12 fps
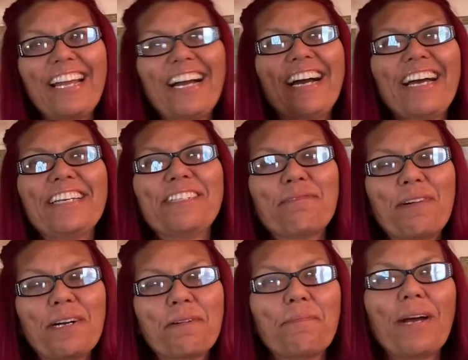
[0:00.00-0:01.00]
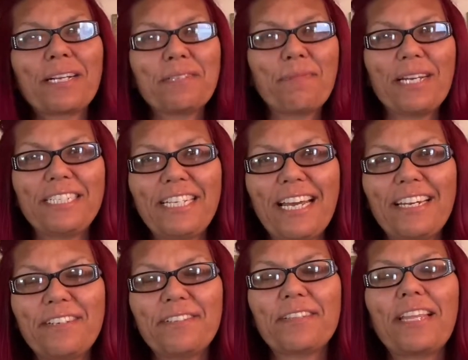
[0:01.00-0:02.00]
guys, welcome back to my
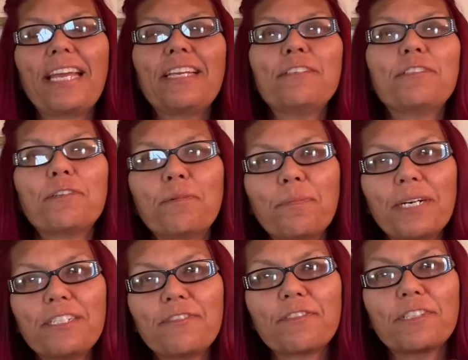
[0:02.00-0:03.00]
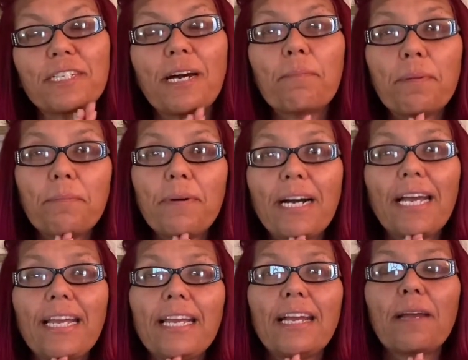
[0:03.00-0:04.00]
channel. Thank you so much for stopping
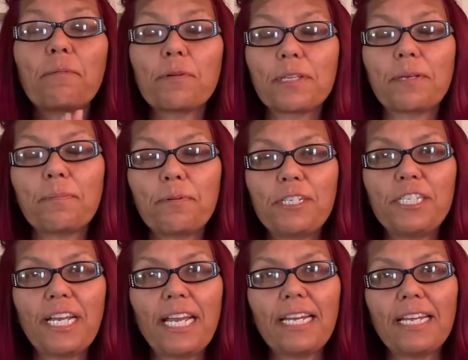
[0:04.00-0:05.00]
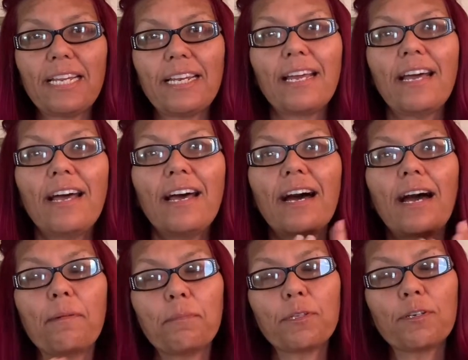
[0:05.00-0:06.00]
by. I really appreciate it.
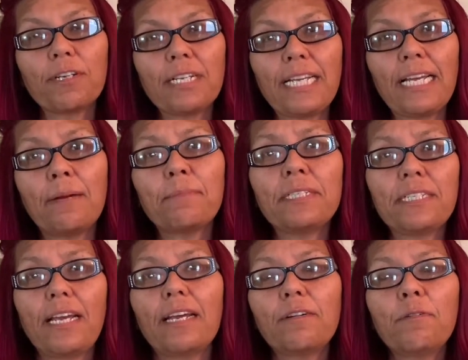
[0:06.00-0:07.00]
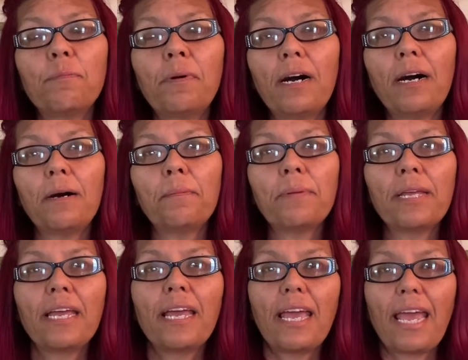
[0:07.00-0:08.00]
I'm Lorely, I'm a stay-at-home
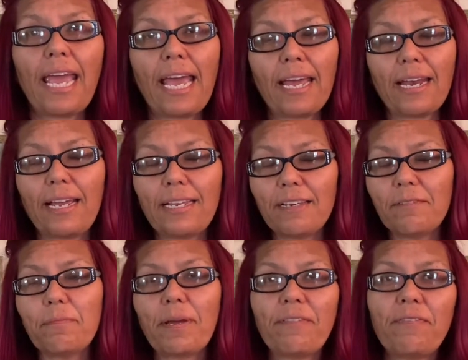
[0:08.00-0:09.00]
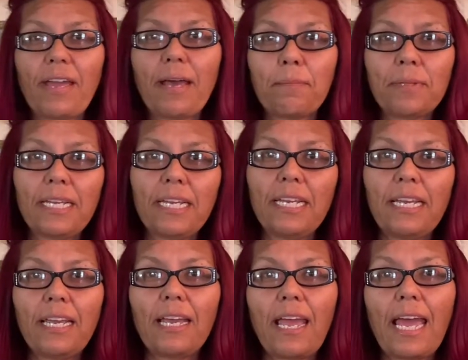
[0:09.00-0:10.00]
mom, and I love my
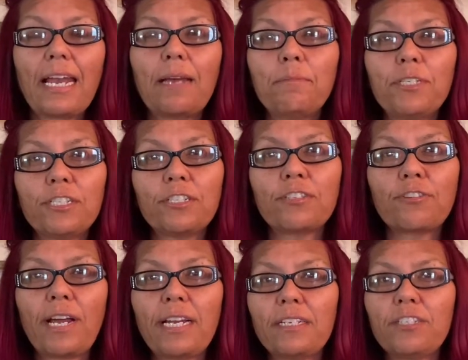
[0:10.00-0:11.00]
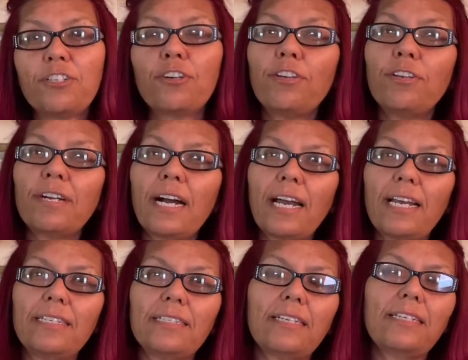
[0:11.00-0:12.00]
family, and I'm just trying to show you
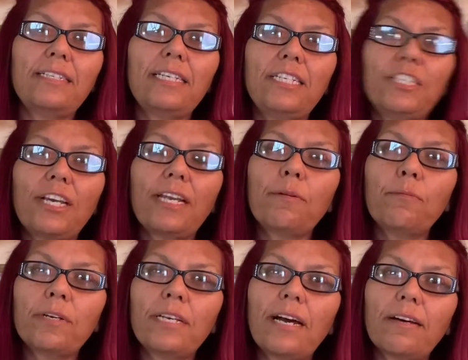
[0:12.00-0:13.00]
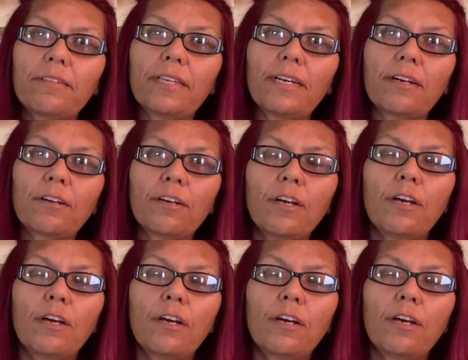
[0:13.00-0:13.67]
guys and teach anyone out there